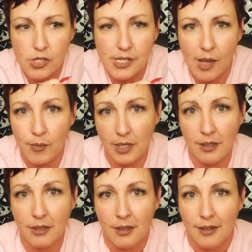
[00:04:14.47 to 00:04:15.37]
Does that
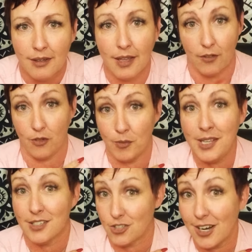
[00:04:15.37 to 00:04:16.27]
mean, like for
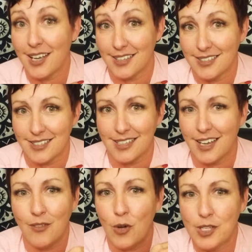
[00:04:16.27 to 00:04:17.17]
me, it's dragons.
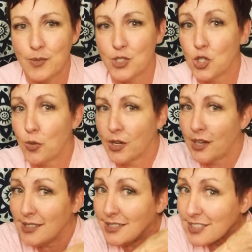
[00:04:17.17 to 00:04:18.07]
Like I've always been super
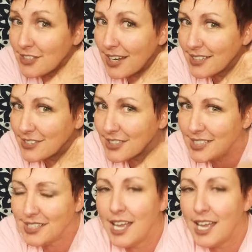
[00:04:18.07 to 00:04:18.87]
connected to dragons, right?